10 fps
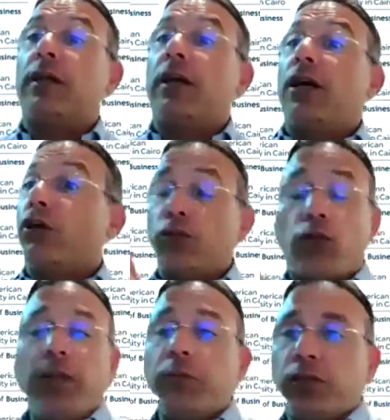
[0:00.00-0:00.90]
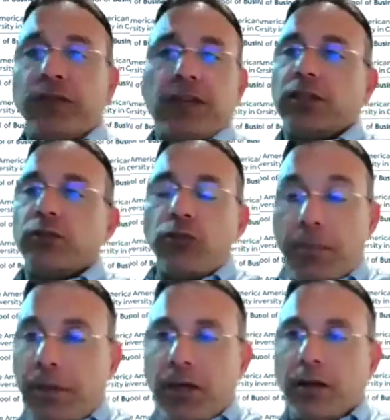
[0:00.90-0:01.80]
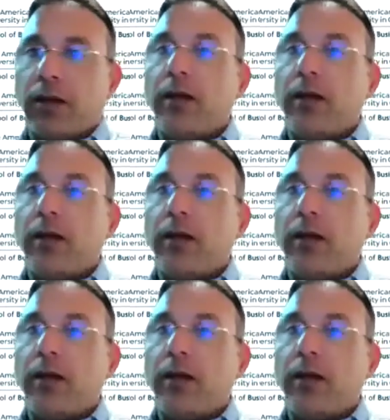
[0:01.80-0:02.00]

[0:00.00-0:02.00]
Not only motivation to appear,